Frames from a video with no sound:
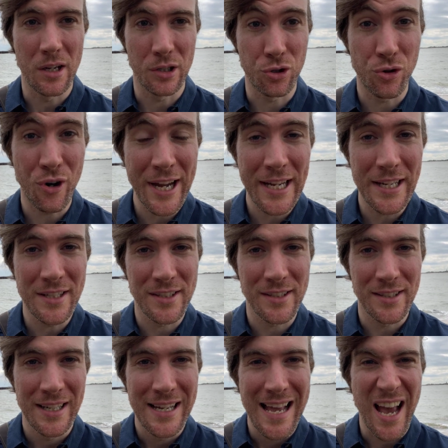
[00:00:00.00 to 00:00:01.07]

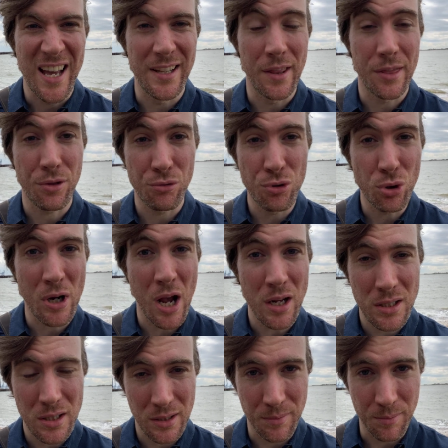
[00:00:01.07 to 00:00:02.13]
cranes and then through
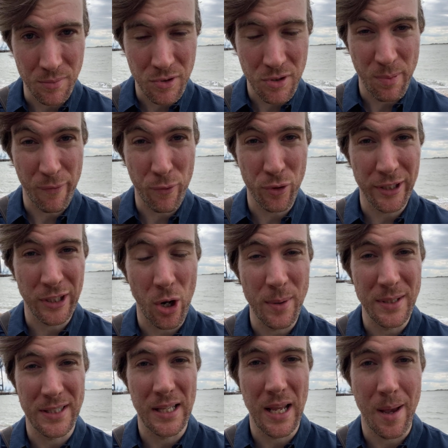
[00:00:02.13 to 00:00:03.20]
customs before they go
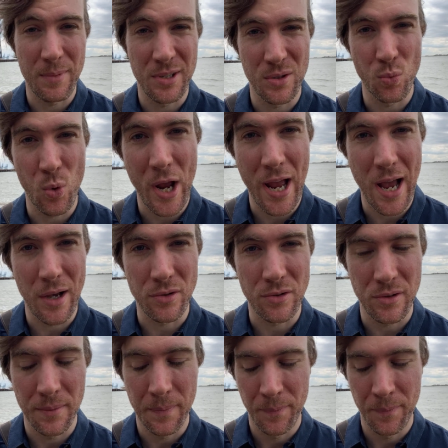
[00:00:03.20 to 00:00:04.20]
into the Amazon warehouse.